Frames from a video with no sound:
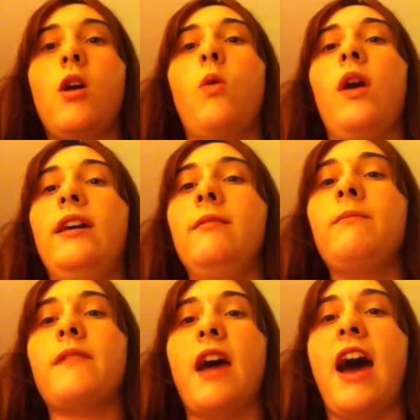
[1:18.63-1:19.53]
Well,
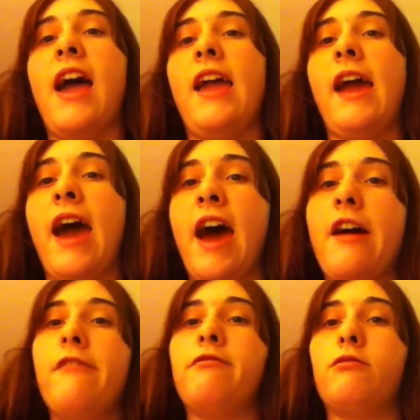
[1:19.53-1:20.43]
I
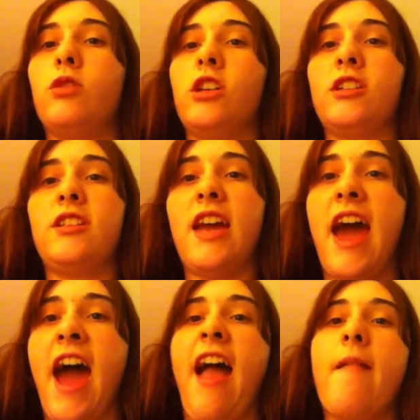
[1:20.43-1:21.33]
have worked
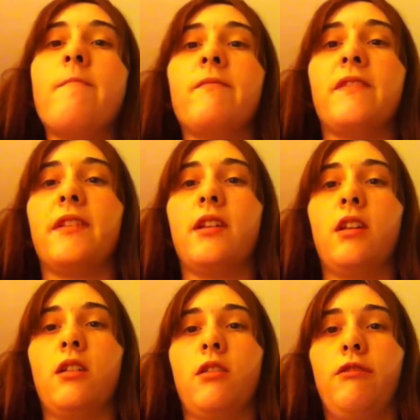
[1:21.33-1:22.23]
at
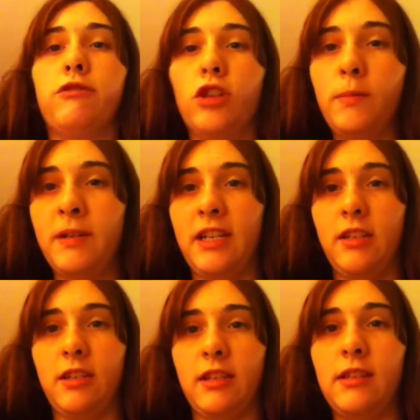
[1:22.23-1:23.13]
4
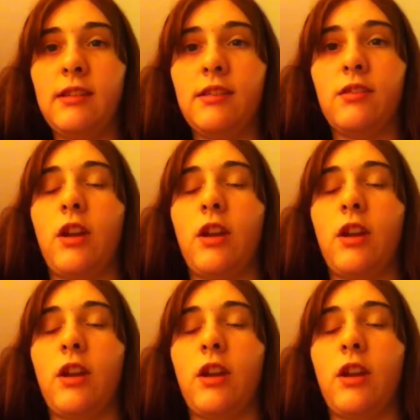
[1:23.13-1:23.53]
places.